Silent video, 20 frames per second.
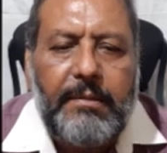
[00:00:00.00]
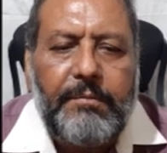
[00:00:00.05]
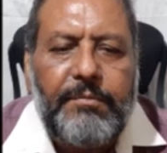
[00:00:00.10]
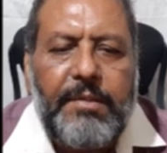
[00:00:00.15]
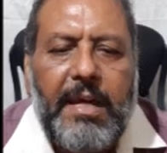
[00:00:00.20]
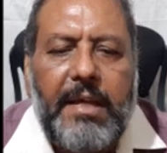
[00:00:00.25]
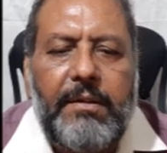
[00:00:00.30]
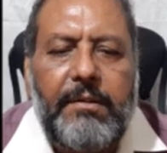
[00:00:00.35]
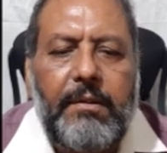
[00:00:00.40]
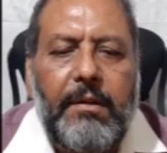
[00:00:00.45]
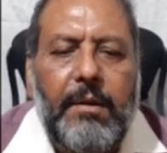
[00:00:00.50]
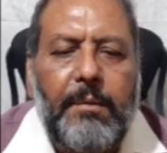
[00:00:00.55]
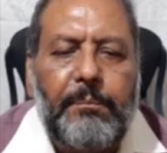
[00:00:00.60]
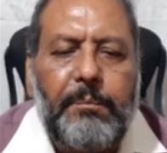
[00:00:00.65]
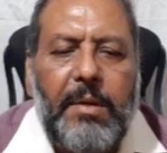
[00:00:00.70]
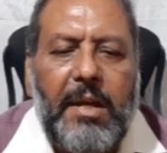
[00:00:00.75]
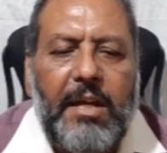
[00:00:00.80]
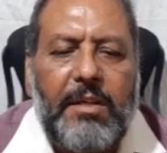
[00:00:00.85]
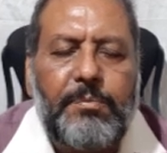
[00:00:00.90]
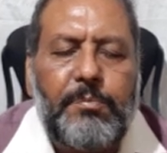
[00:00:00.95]
Then
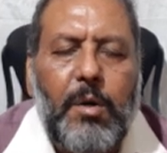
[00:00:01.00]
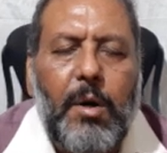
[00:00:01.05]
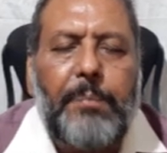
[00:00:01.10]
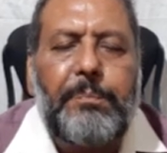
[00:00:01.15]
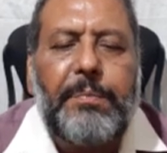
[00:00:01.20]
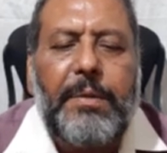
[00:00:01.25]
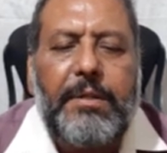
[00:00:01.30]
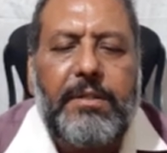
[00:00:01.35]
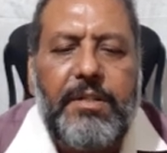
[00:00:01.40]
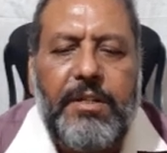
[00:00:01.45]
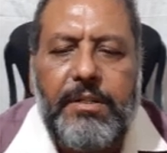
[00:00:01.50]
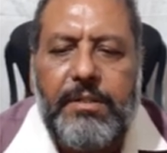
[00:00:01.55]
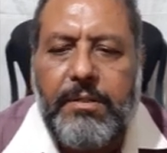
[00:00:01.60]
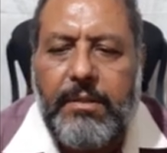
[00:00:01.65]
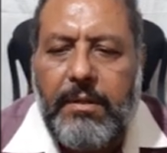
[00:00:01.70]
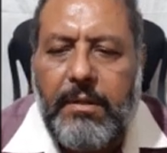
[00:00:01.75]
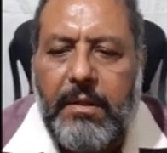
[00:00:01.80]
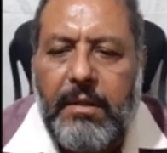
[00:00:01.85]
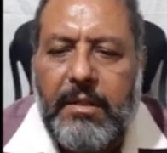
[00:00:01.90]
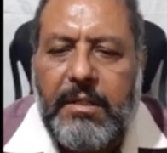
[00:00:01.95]
plasmoptosis,
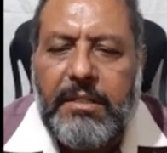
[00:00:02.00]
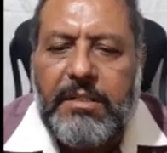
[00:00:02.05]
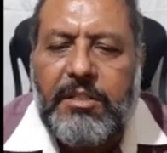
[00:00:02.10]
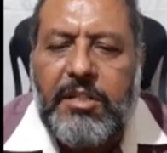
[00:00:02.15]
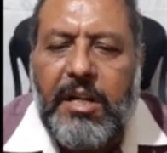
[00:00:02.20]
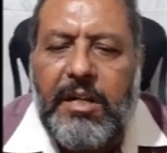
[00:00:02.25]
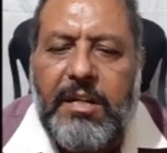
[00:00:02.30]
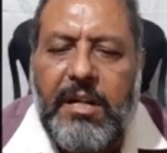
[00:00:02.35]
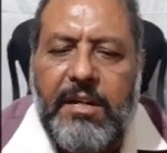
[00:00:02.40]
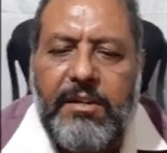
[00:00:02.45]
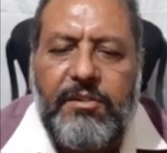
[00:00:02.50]
sudden